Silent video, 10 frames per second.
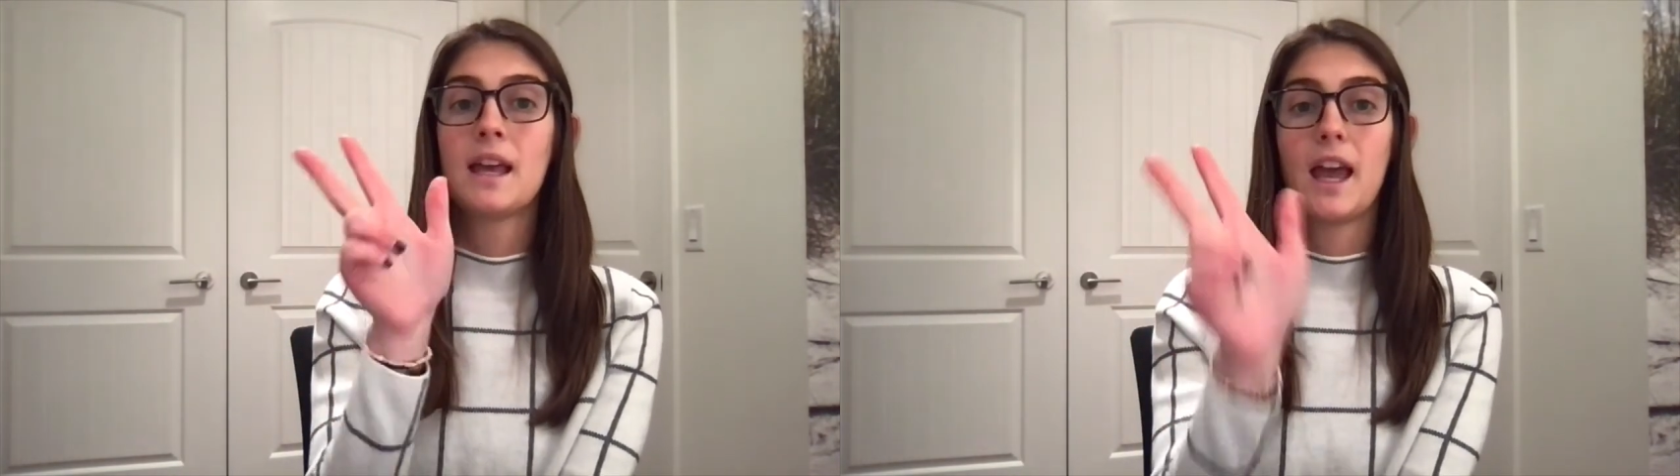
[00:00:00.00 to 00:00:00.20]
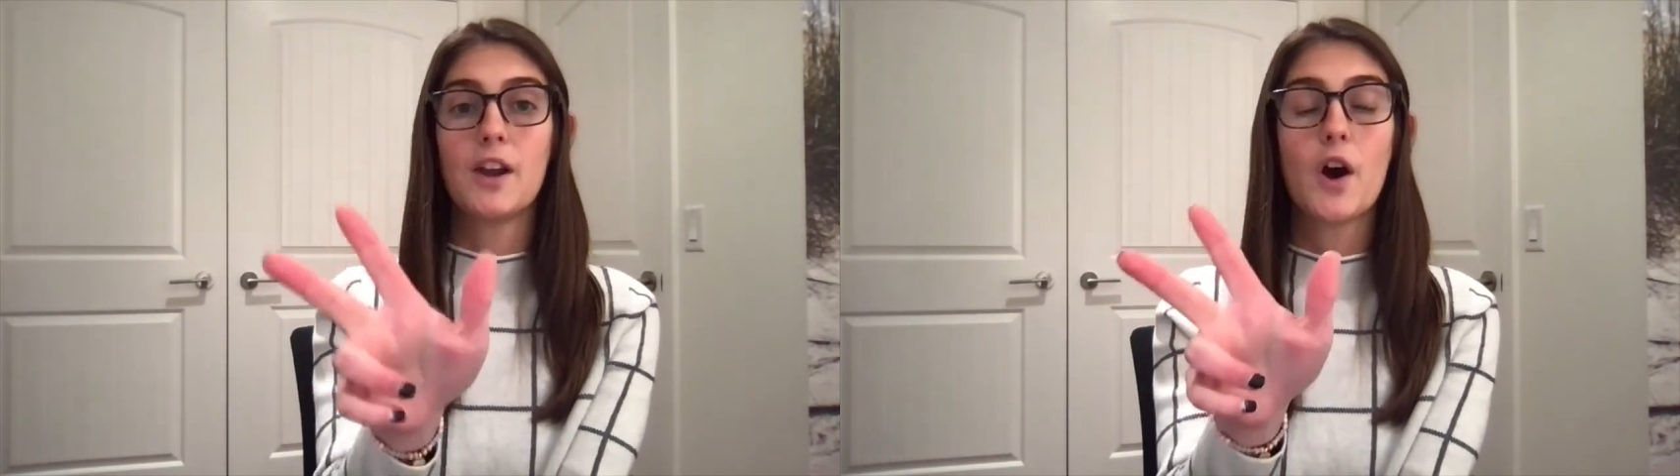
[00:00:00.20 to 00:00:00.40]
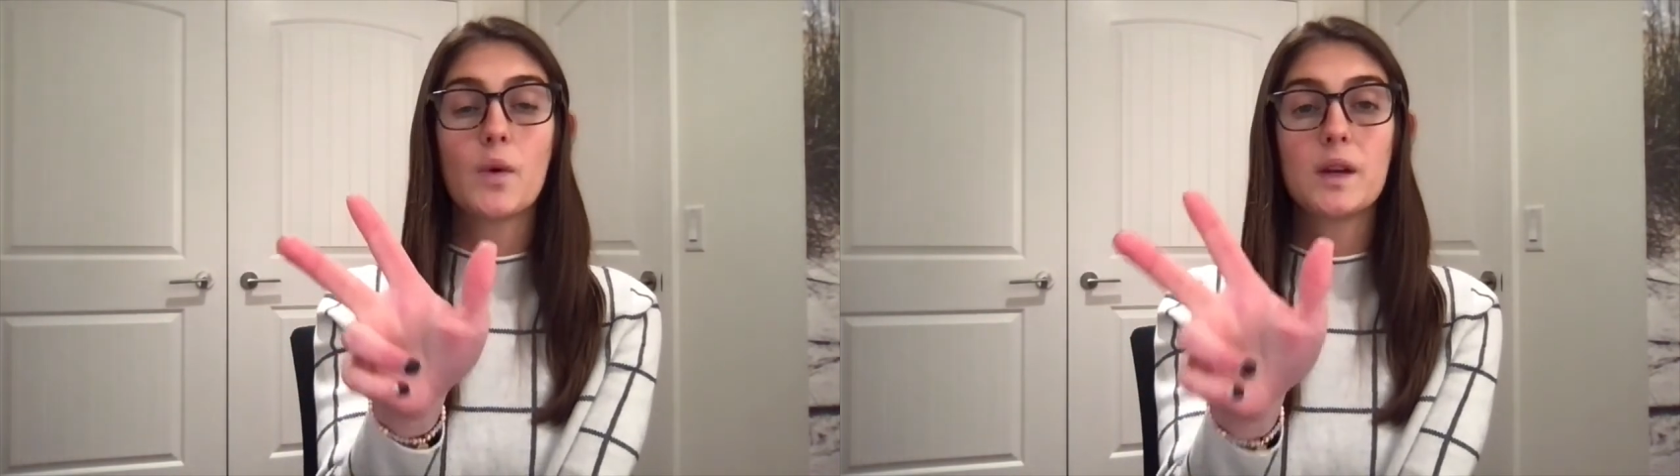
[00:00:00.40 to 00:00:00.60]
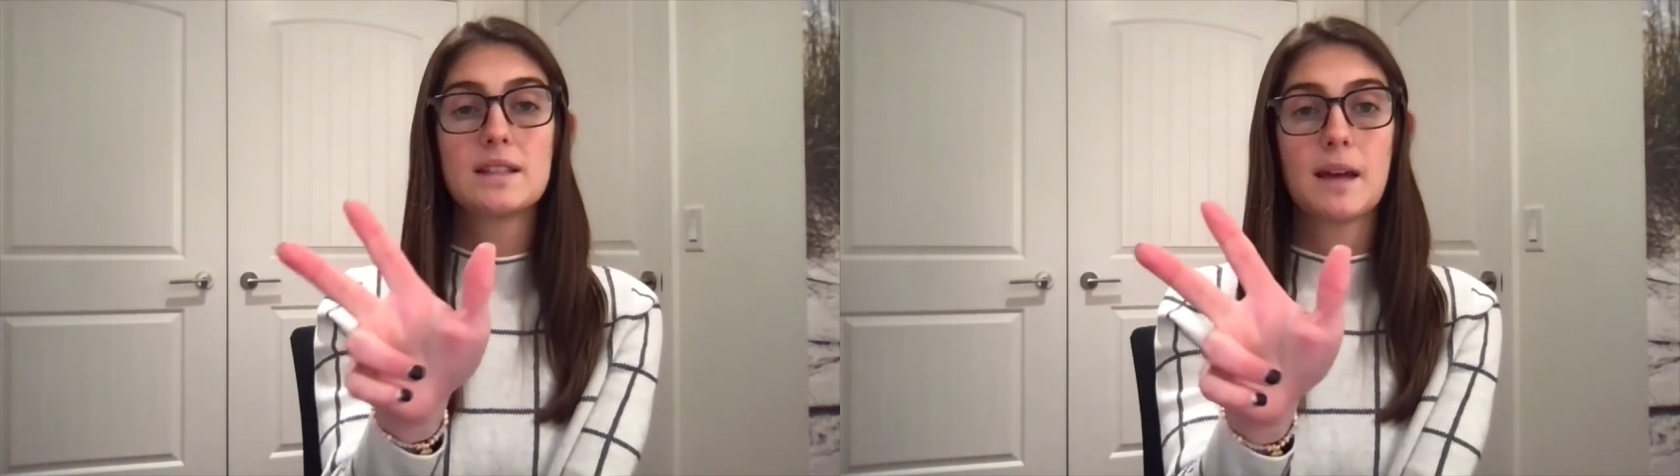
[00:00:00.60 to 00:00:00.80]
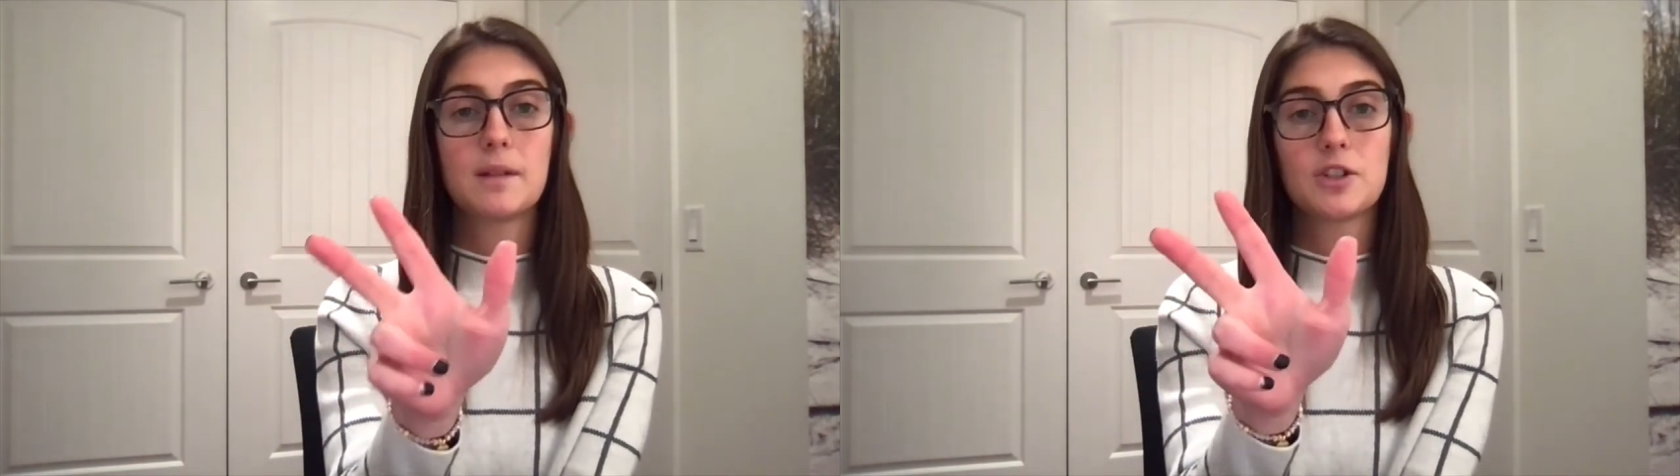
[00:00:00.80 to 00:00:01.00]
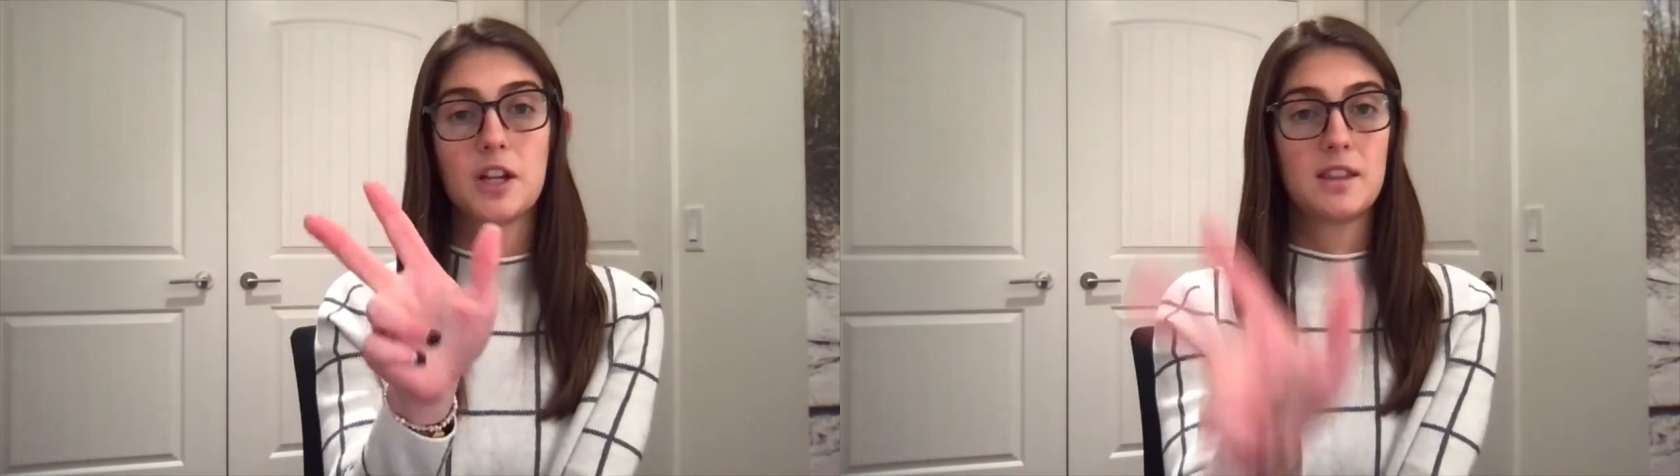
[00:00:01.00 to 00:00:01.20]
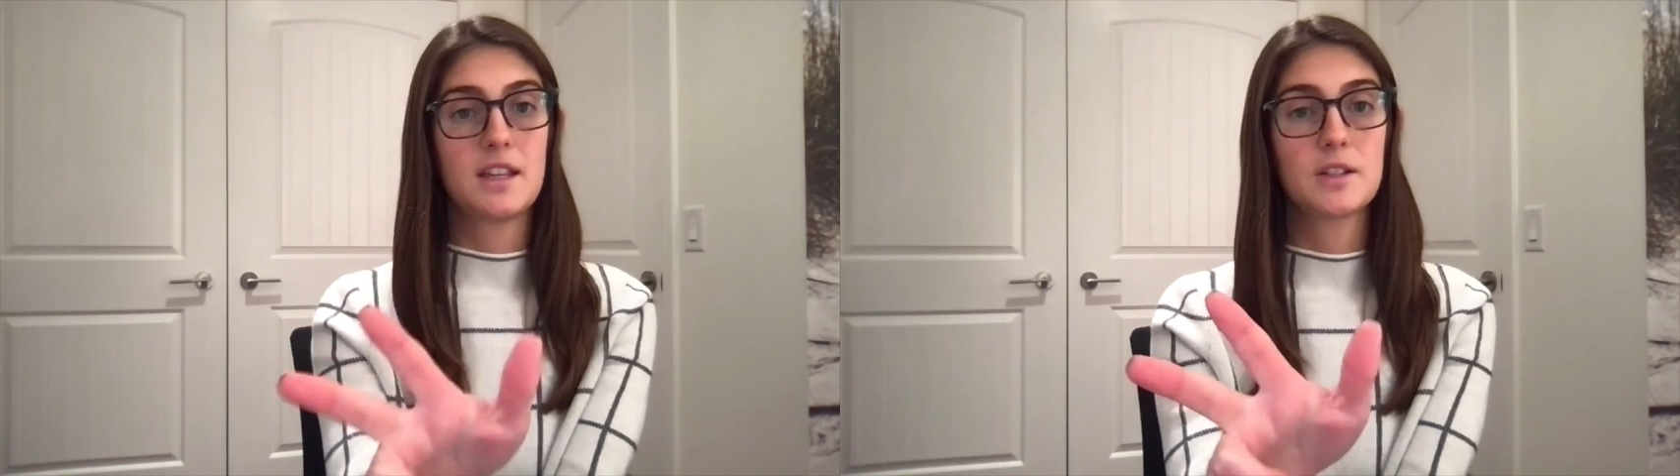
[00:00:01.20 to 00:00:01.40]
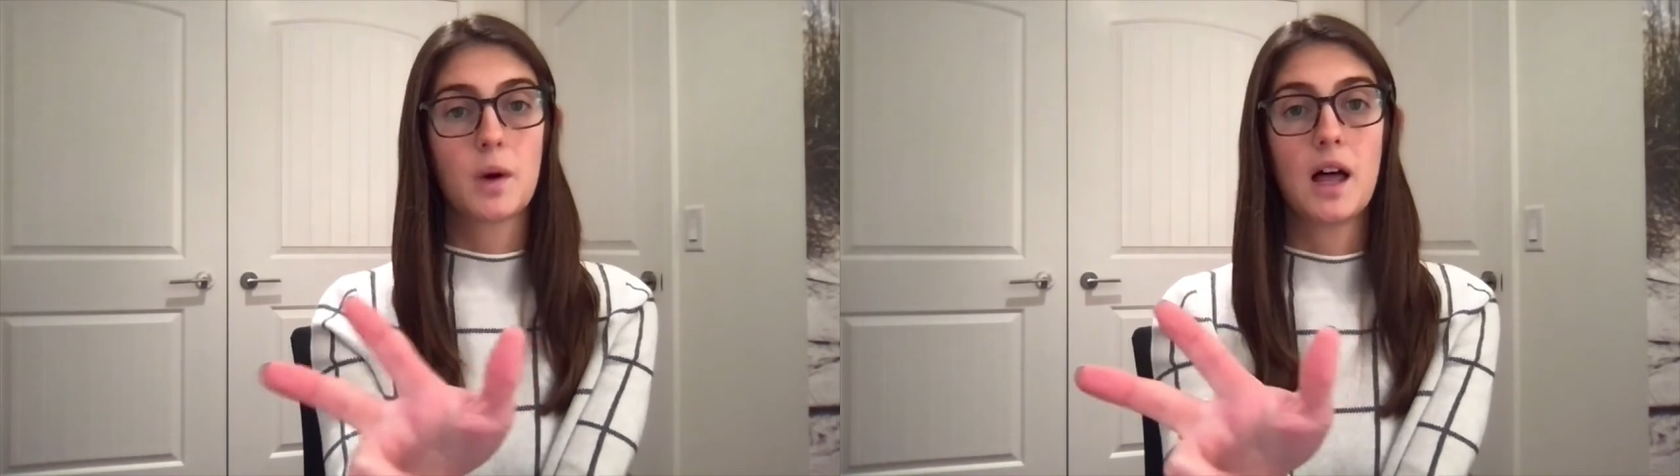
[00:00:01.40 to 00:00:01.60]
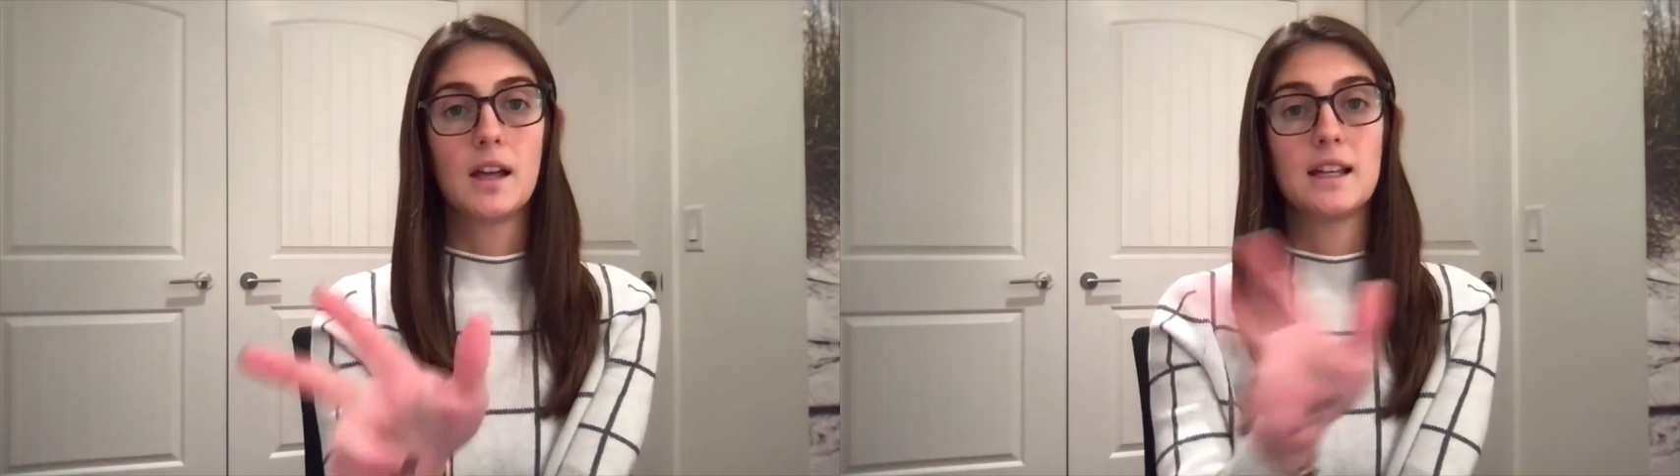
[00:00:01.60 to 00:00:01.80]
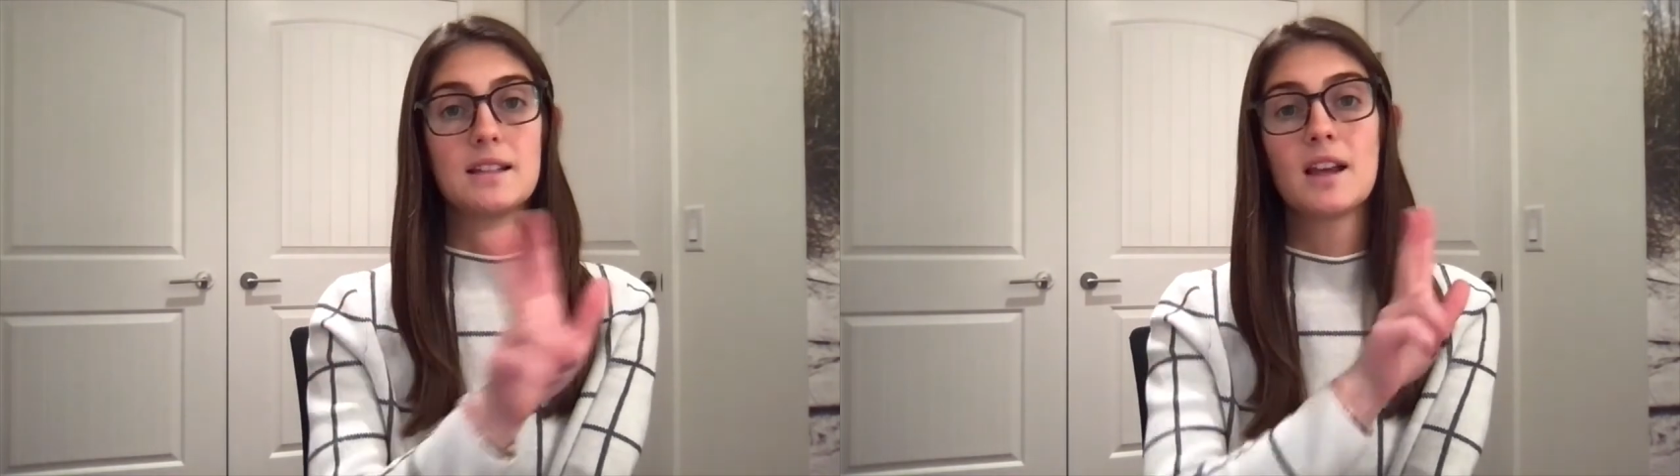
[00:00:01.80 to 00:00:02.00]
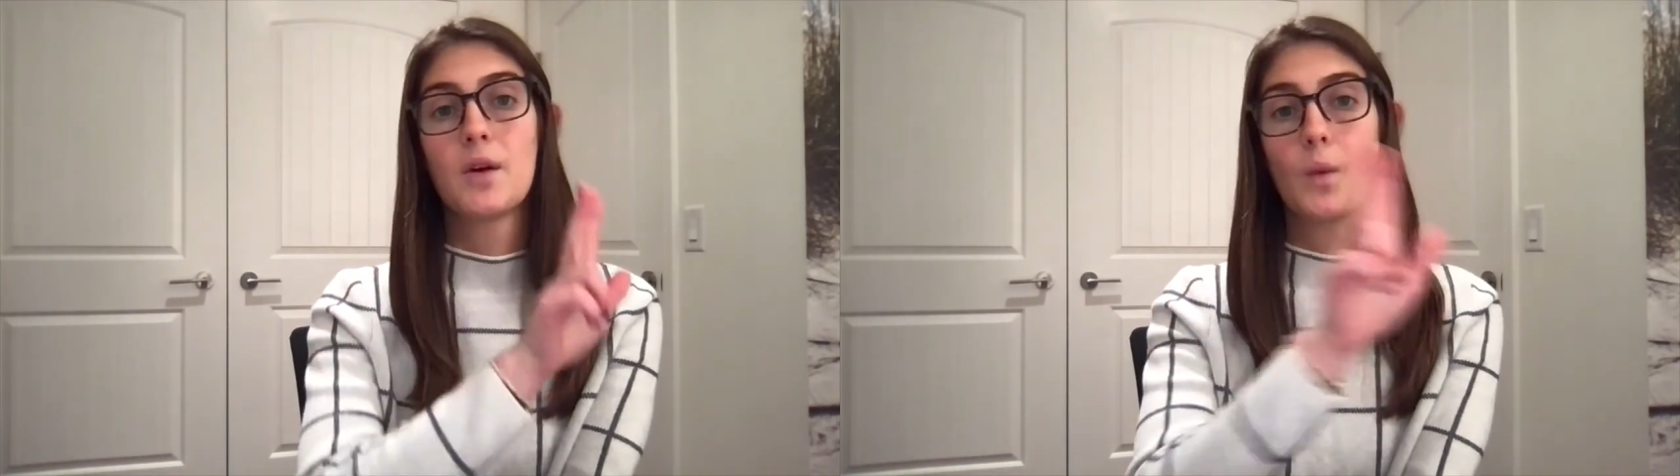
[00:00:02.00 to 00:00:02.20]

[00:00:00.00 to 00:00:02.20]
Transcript: and always demonstrate these qualities